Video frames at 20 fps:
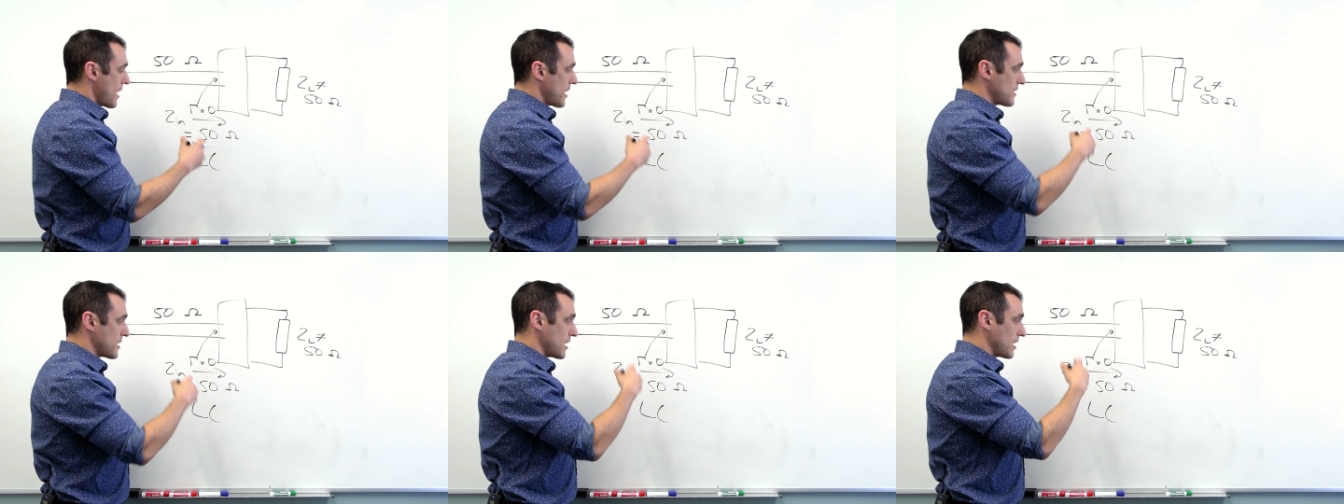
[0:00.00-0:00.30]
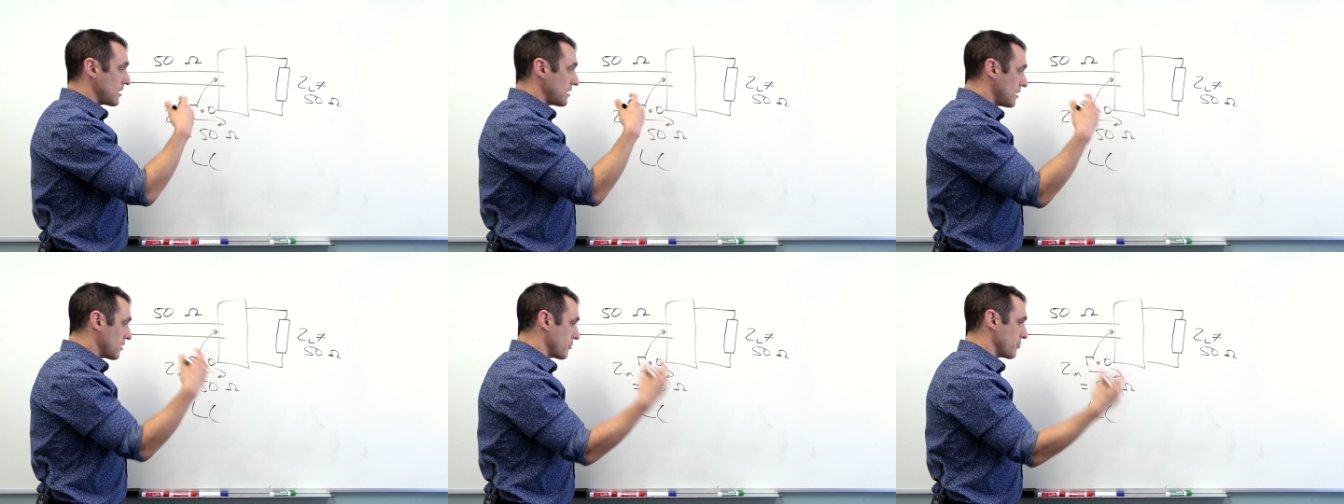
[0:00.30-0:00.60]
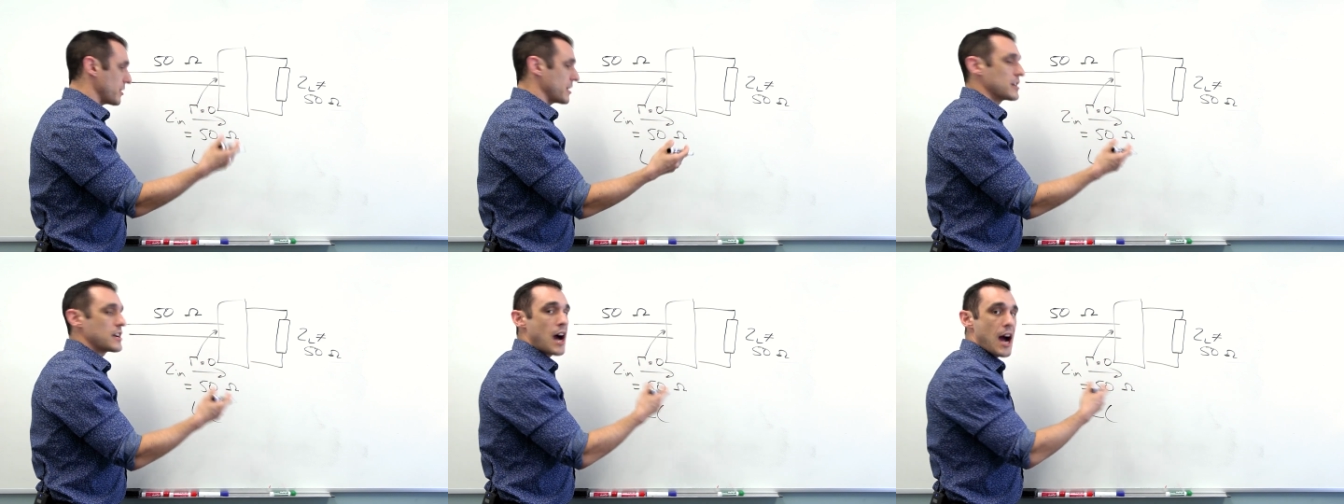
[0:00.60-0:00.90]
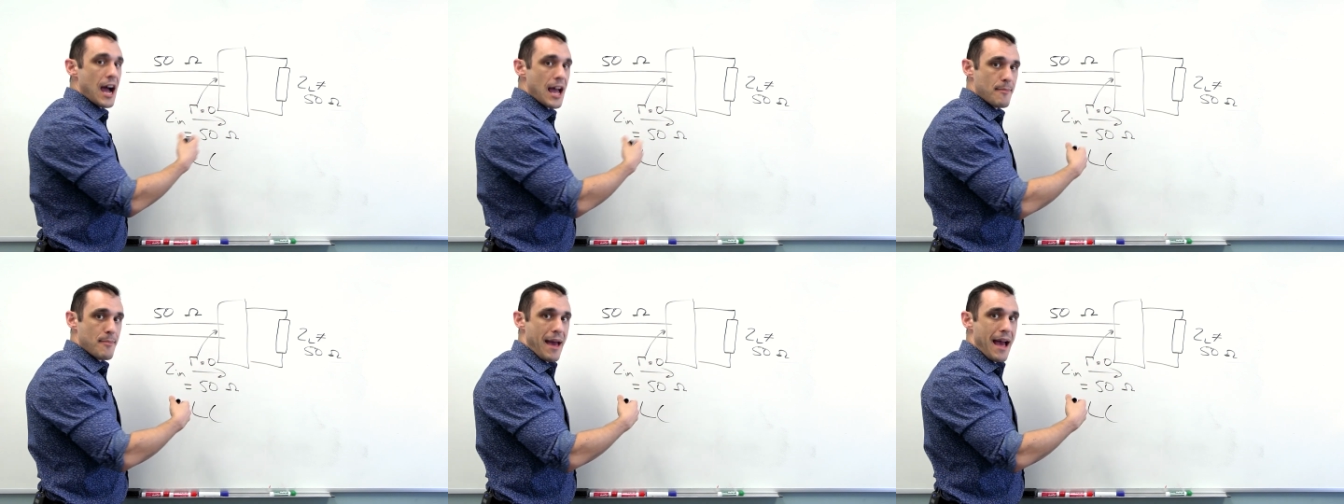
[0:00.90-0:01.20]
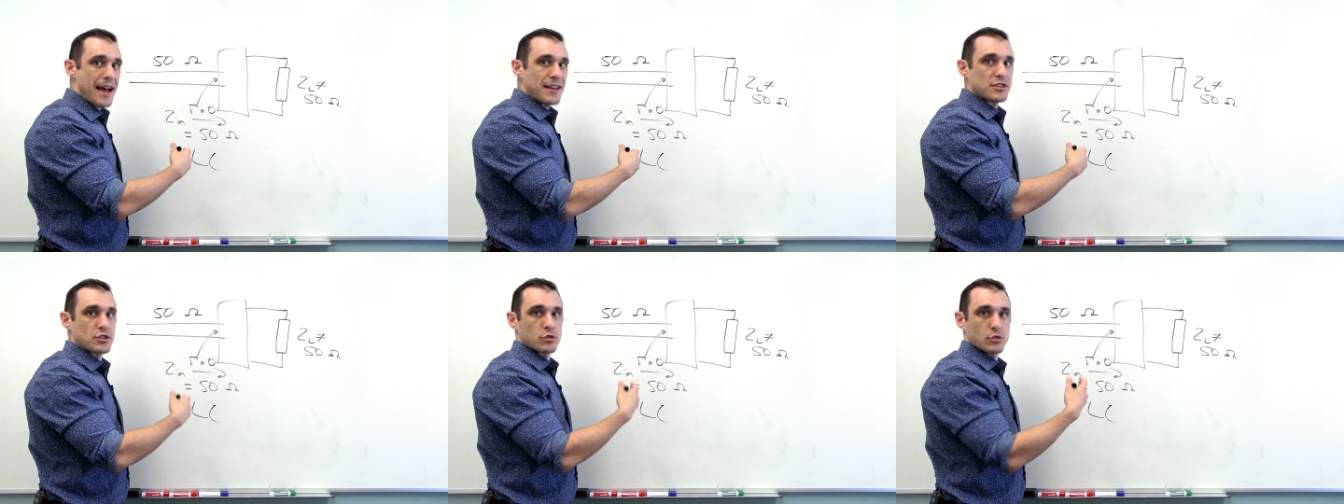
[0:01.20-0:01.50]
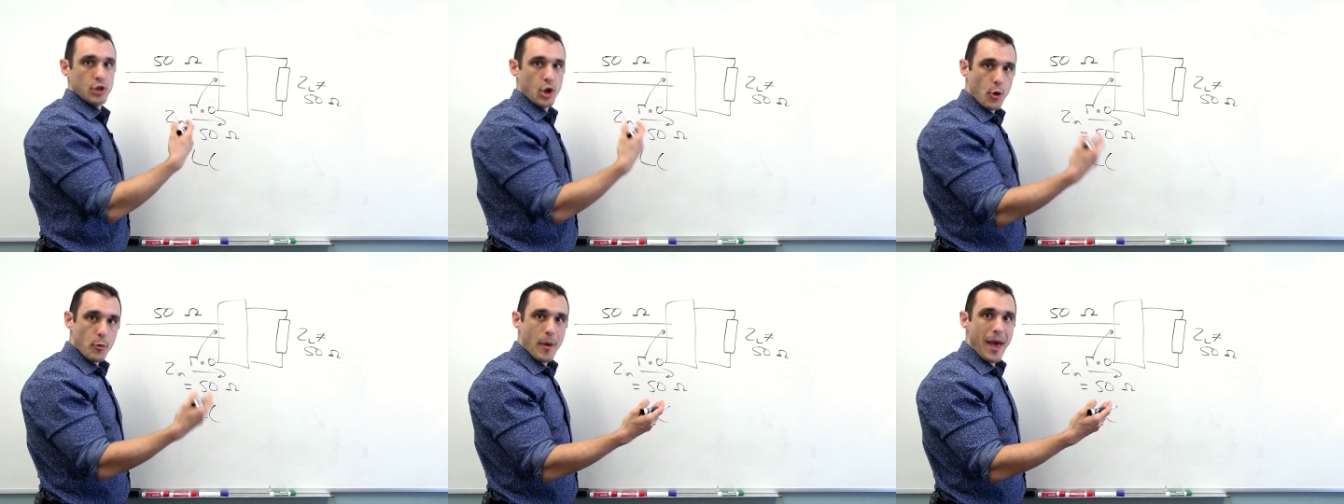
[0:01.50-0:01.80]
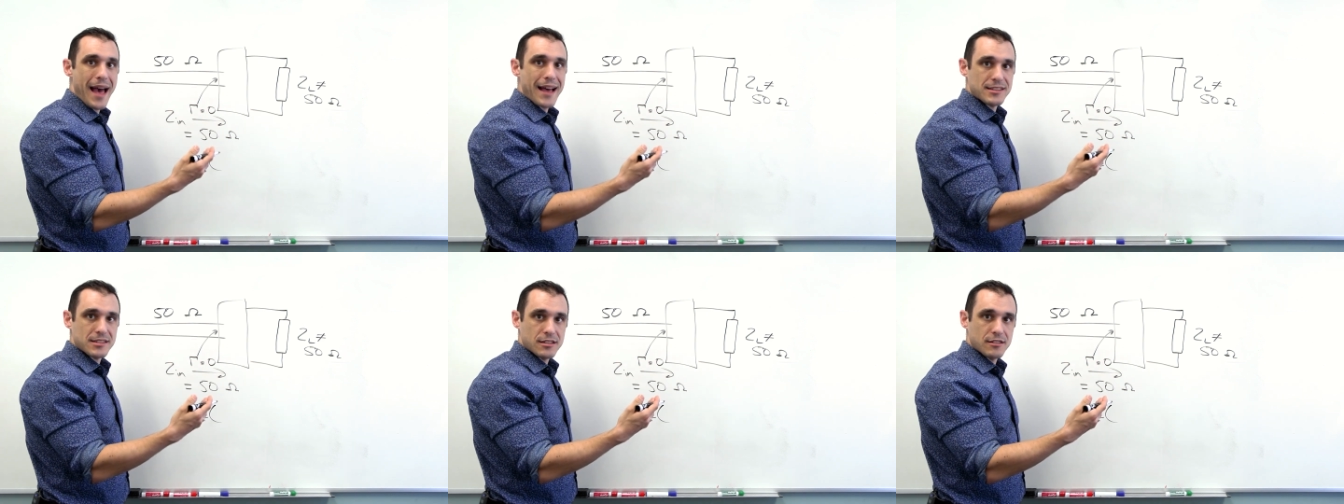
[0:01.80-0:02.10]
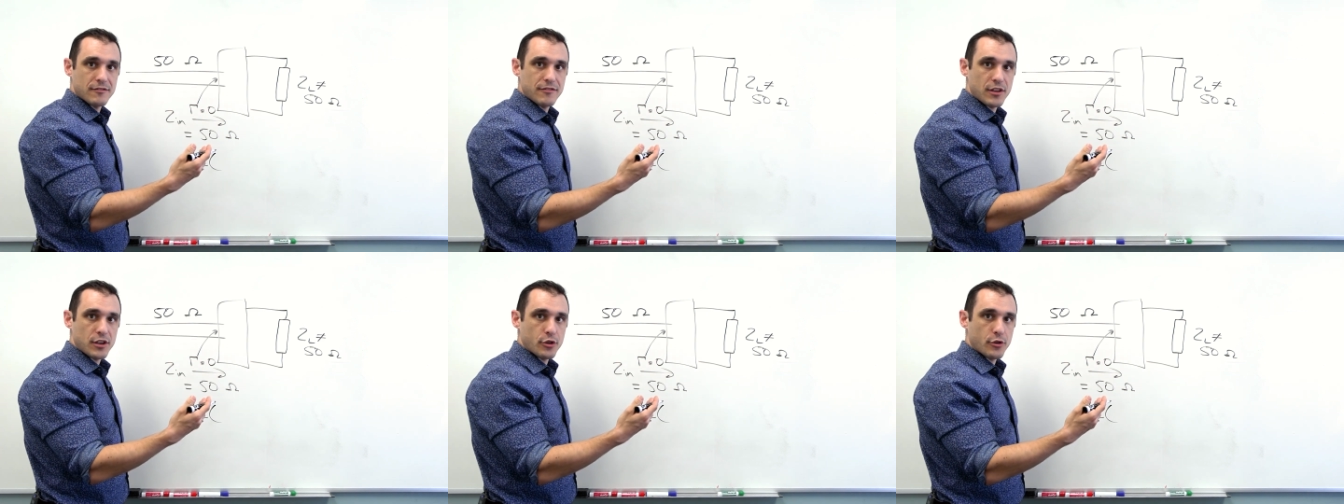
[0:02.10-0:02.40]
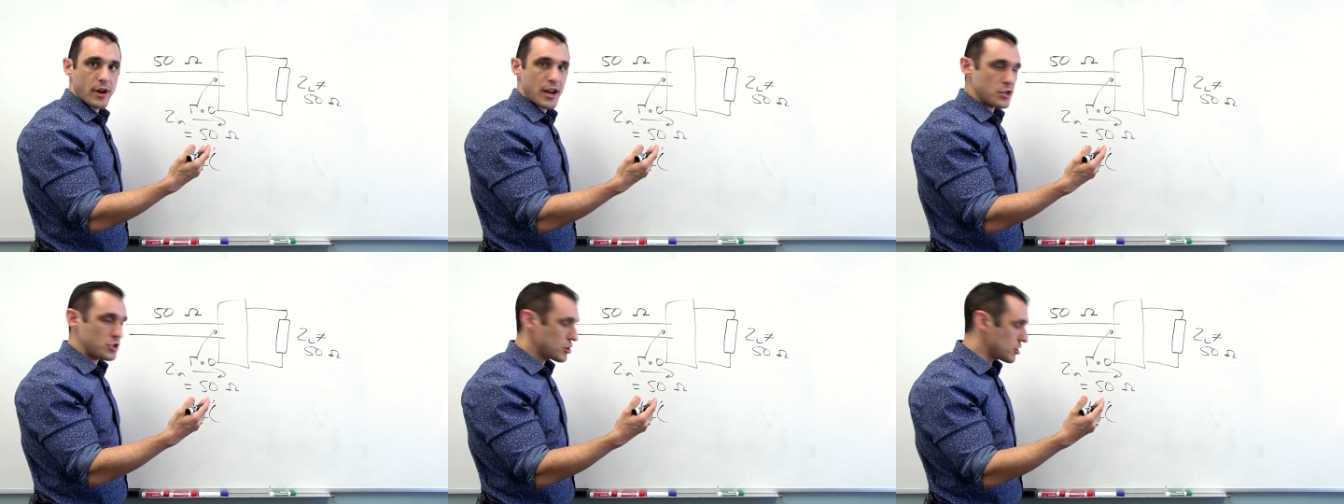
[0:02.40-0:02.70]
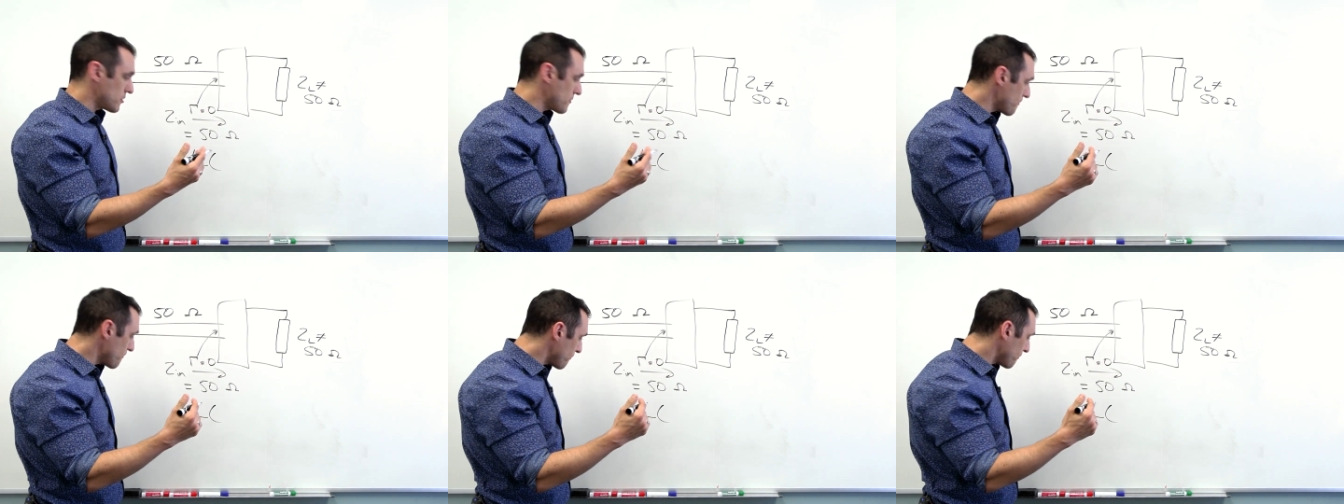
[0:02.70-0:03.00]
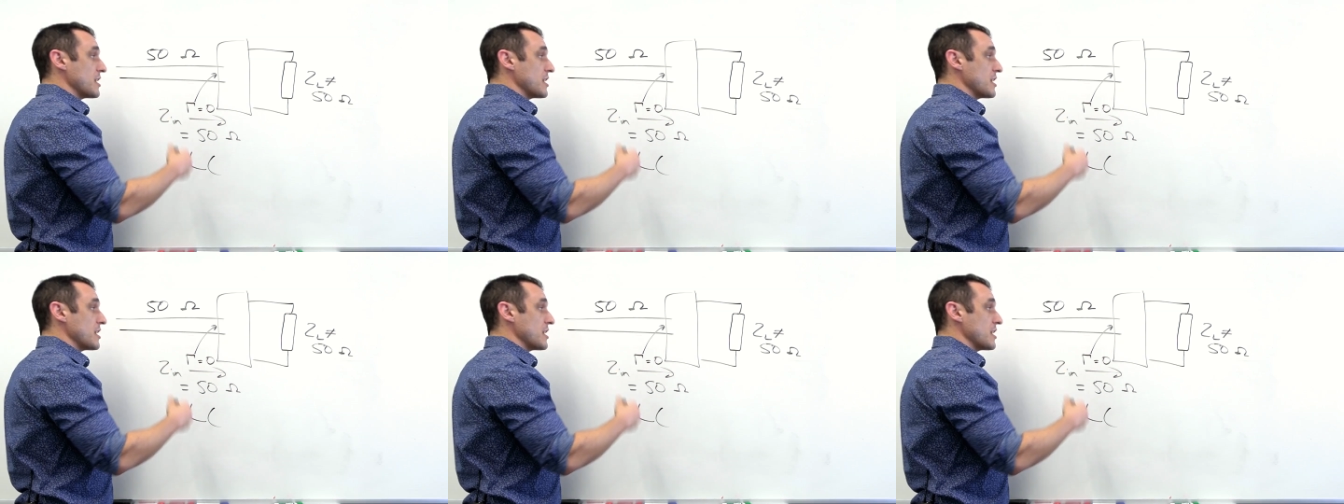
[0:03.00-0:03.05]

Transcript: and they can either be in high pass or low pass configuration.